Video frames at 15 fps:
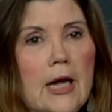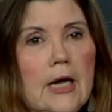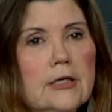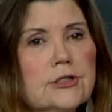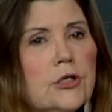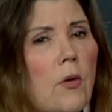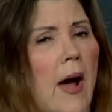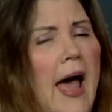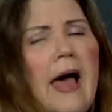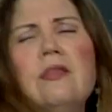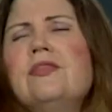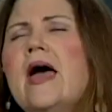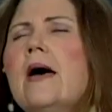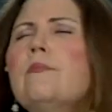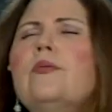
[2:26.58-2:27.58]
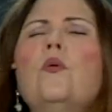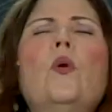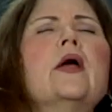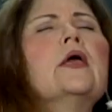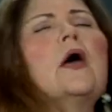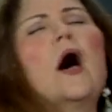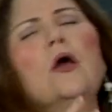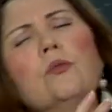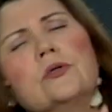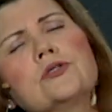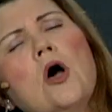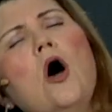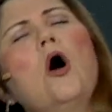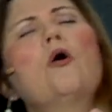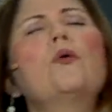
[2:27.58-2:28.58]
So at that point, God was
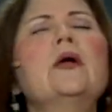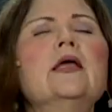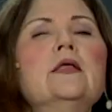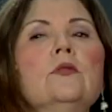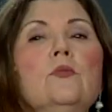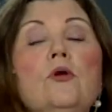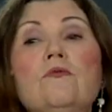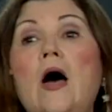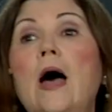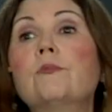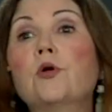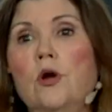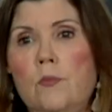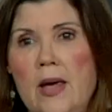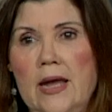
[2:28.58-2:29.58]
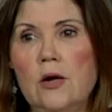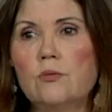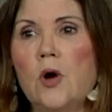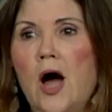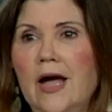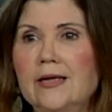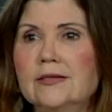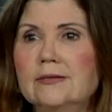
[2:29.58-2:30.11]
already in the move. I'm going to make it right.